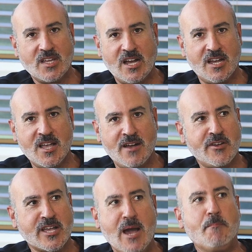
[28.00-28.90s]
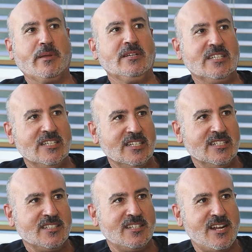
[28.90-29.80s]
I have a gap
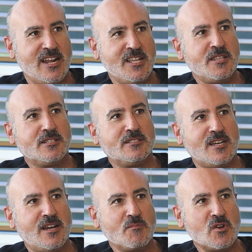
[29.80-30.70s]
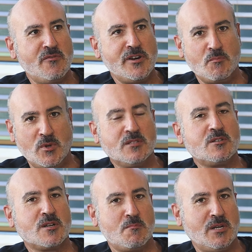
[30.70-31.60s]
that I needed covering. We'll
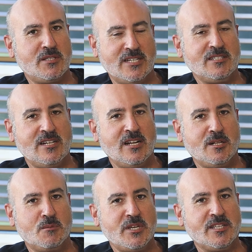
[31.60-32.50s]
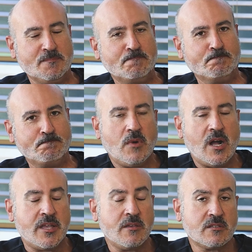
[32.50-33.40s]
talk about that in a little bit.
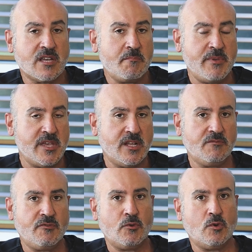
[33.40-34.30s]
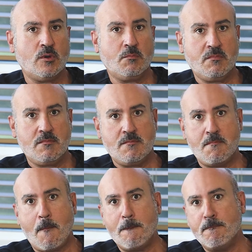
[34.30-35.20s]
I use IPL for
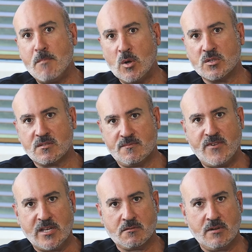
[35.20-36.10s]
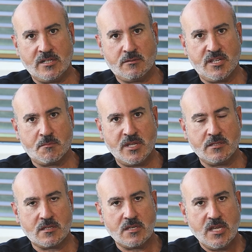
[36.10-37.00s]
most vascular
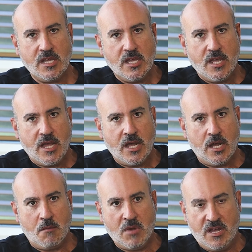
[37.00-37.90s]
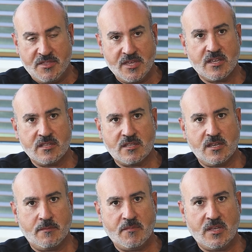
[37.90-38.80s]
treatments. I think it's
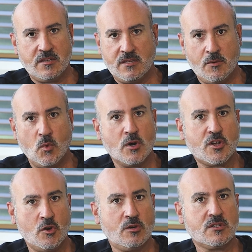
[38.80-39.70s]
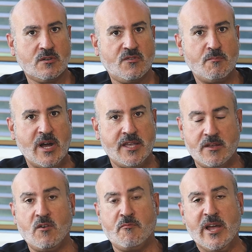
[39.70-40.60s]
the workhorse of
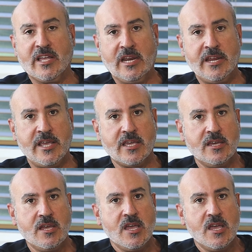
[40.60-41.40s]
my clinic.